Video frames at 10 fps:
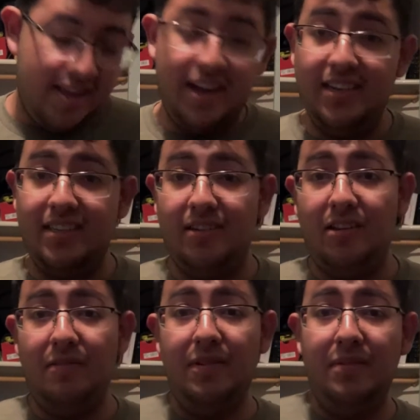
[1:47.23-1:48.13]
I did all
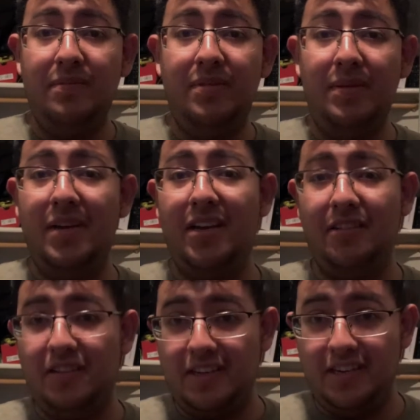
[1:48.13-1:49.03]
of them. I'm not gonna
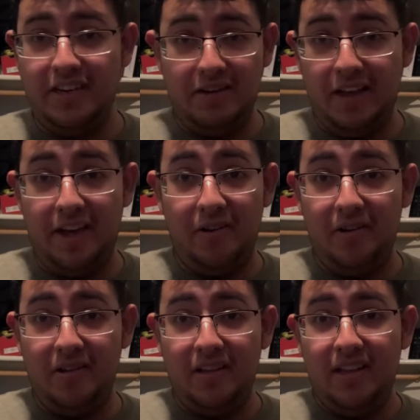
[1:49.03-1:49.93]
look in it at
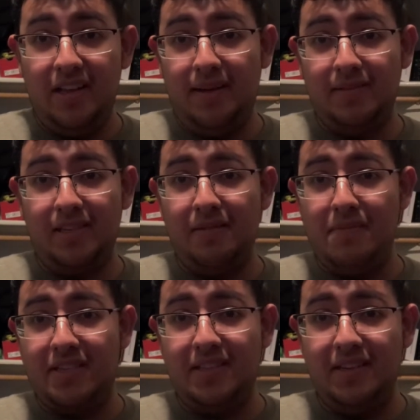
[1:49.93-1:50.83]
all. I'm just gonna
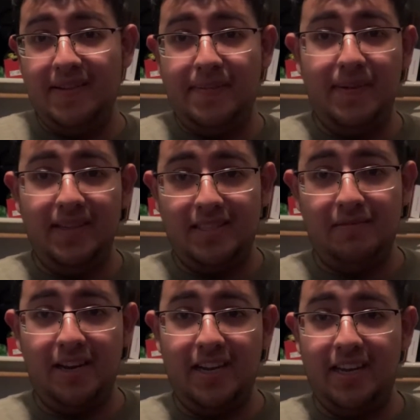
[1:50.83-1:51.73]
mix it up and see
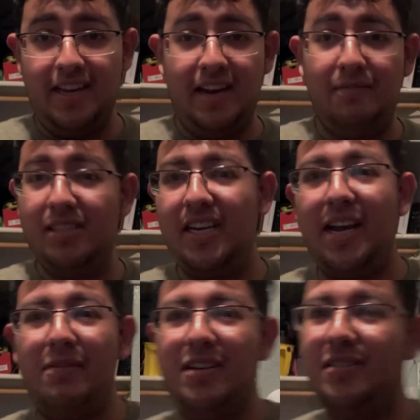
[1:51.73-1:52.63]
what I can get. I wish I
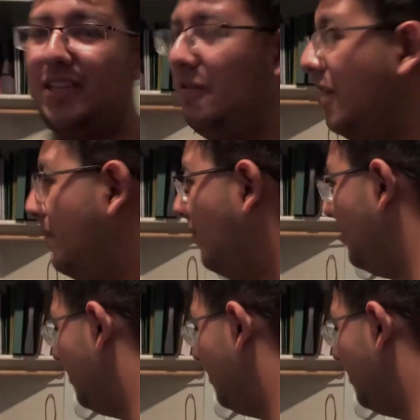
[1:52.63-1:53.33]
had one of those like whiteboards